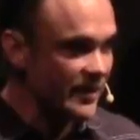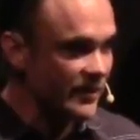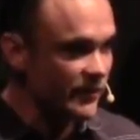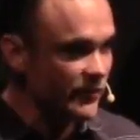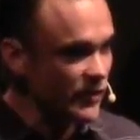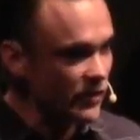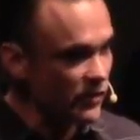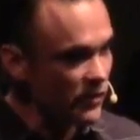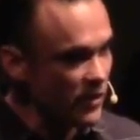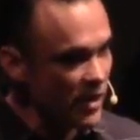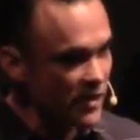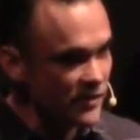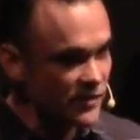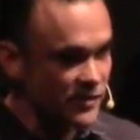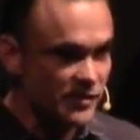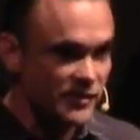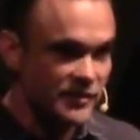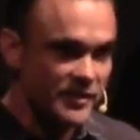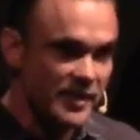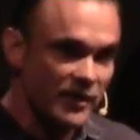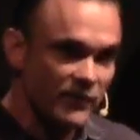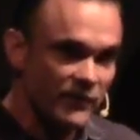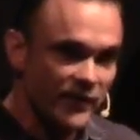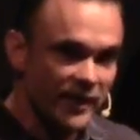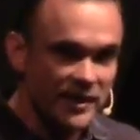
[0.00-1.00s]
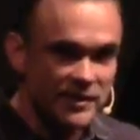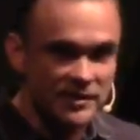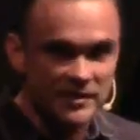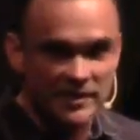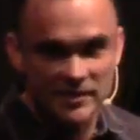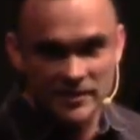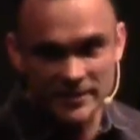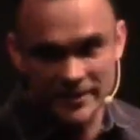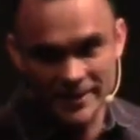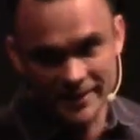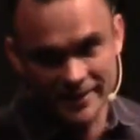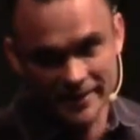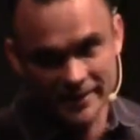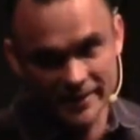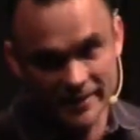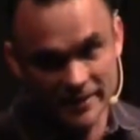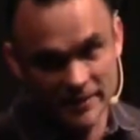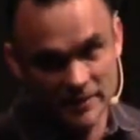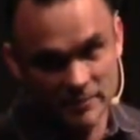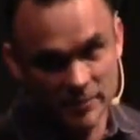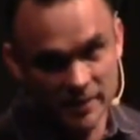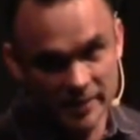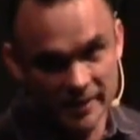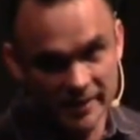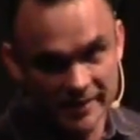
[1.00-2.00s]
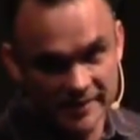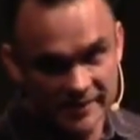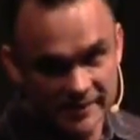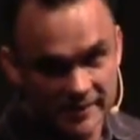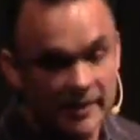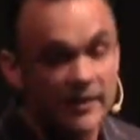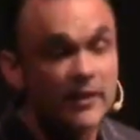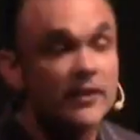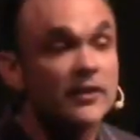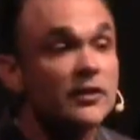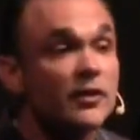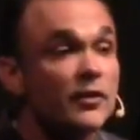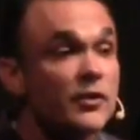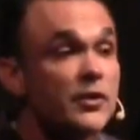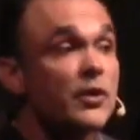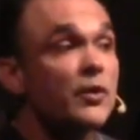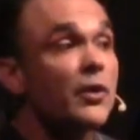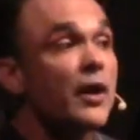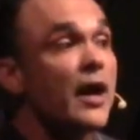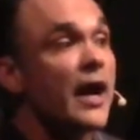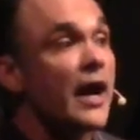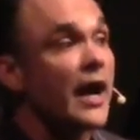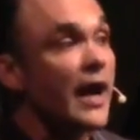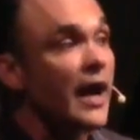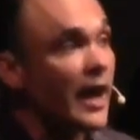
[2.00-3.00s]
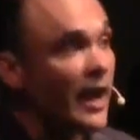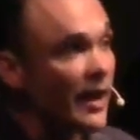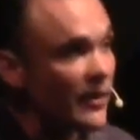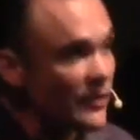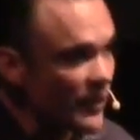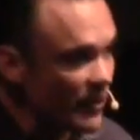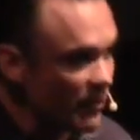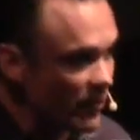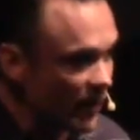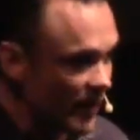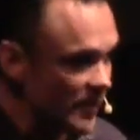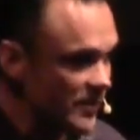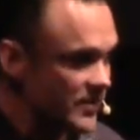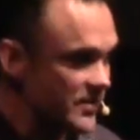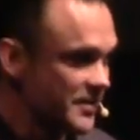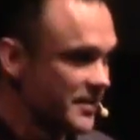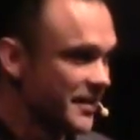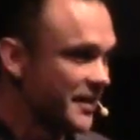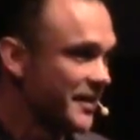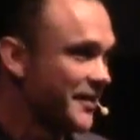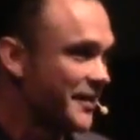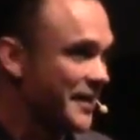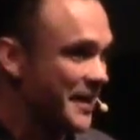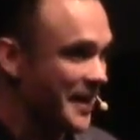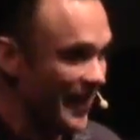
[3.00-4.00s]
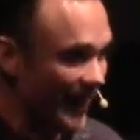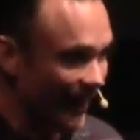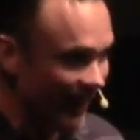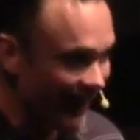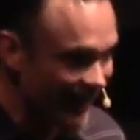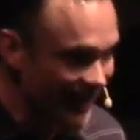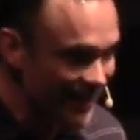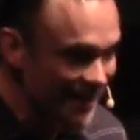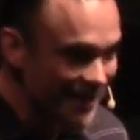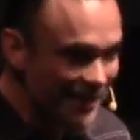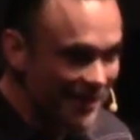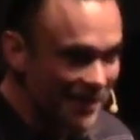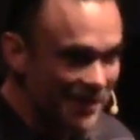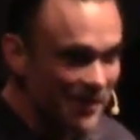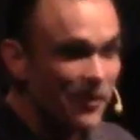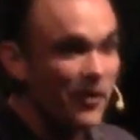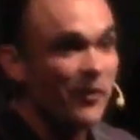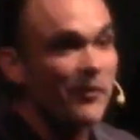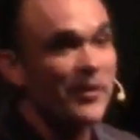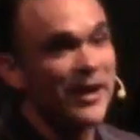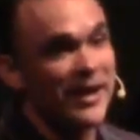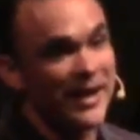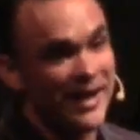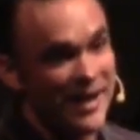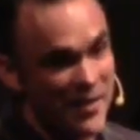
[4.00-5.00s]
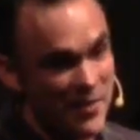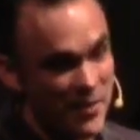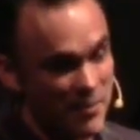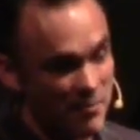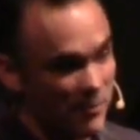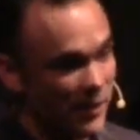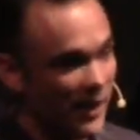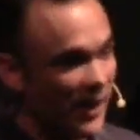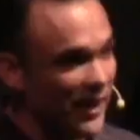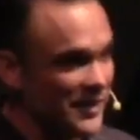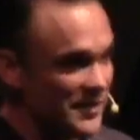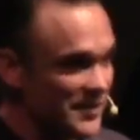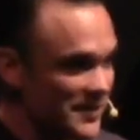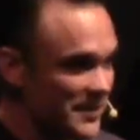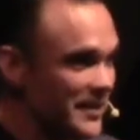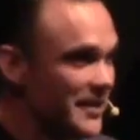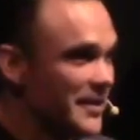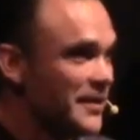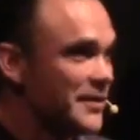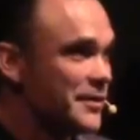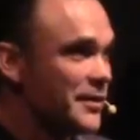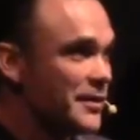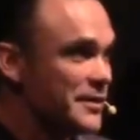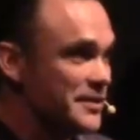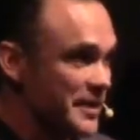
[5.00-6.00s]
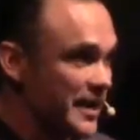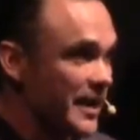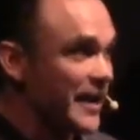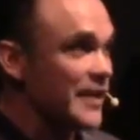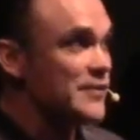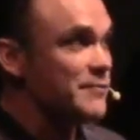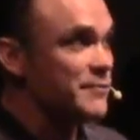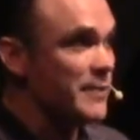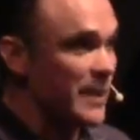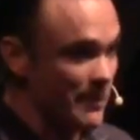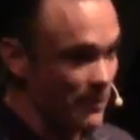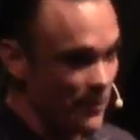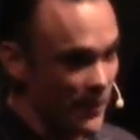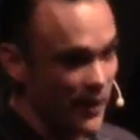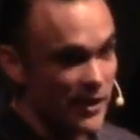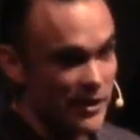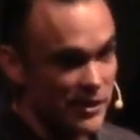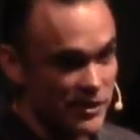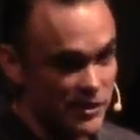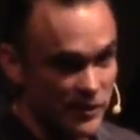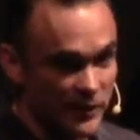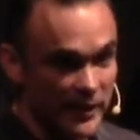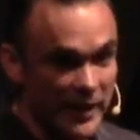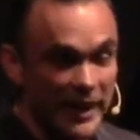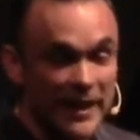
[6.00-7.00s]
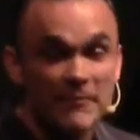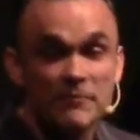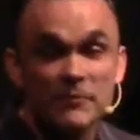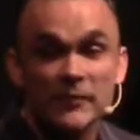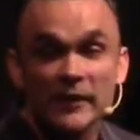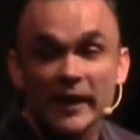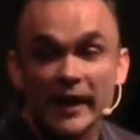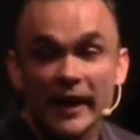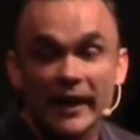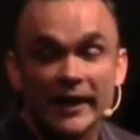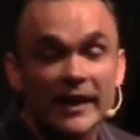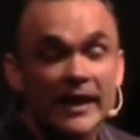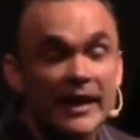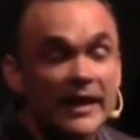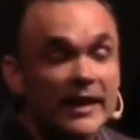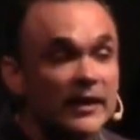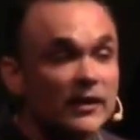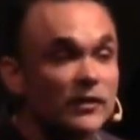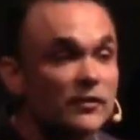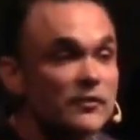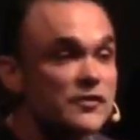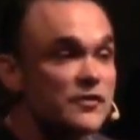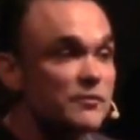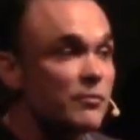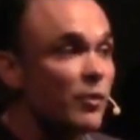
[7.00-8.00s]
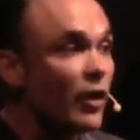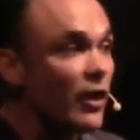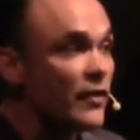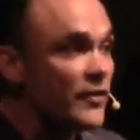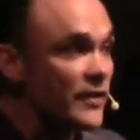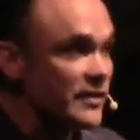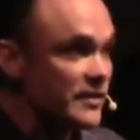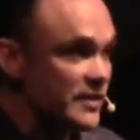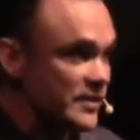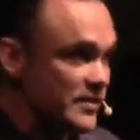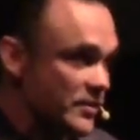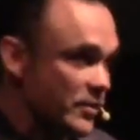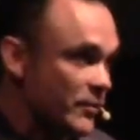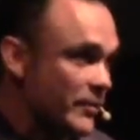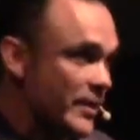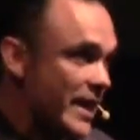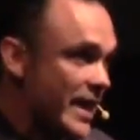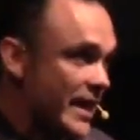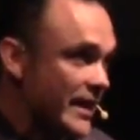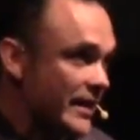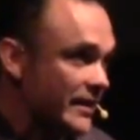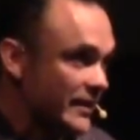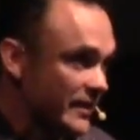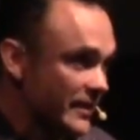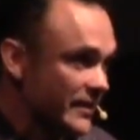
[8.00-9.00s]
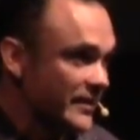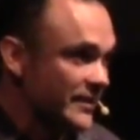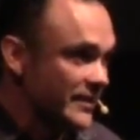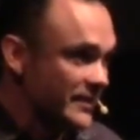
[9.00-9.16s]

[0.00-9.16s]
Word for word: it. And if you lost your salvation, you're not going to get on the bus. No, you're on the bus, okay? You're already on the bus. Your ticket's been punched, okay? And it includes more than just a ride